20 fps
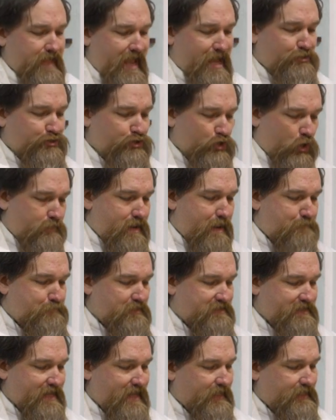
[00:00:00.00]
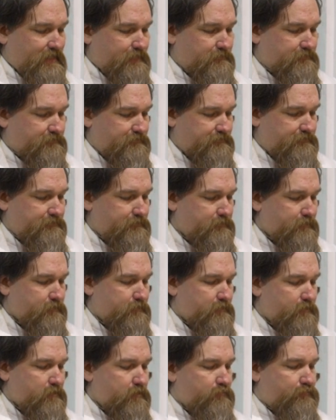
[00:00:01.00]
as your representative
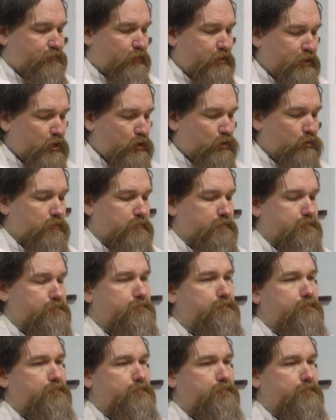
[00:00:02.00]
for you